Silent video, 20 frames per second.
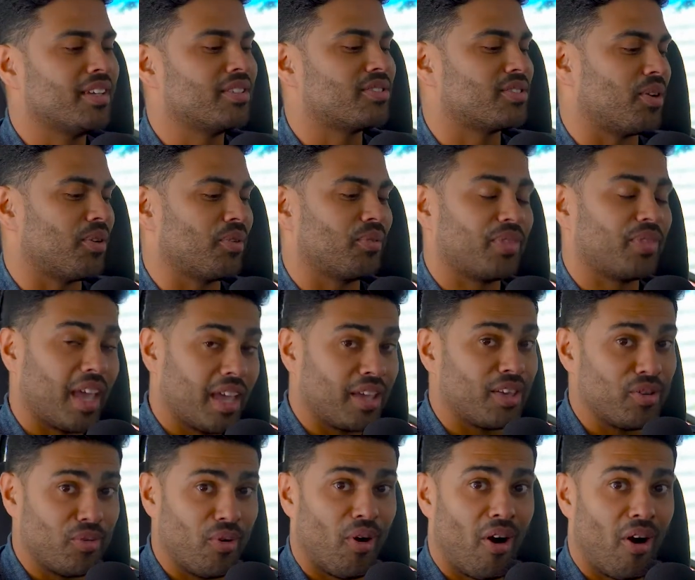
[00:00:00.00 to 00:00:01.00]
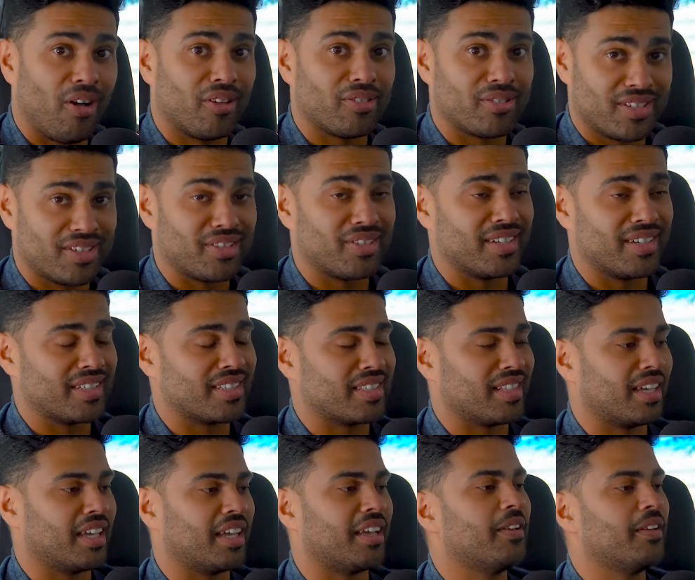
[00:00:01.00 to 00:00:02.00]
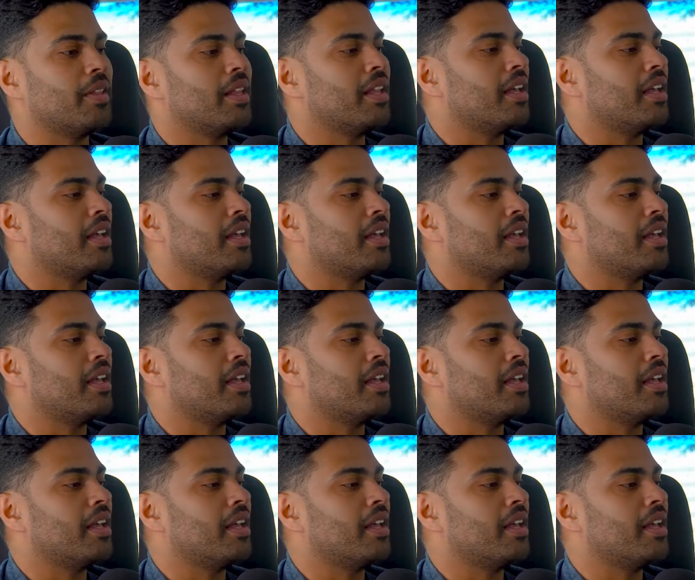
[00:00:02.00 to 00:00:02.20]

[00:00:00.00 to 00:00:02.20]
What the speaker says: So thank you all, seriously.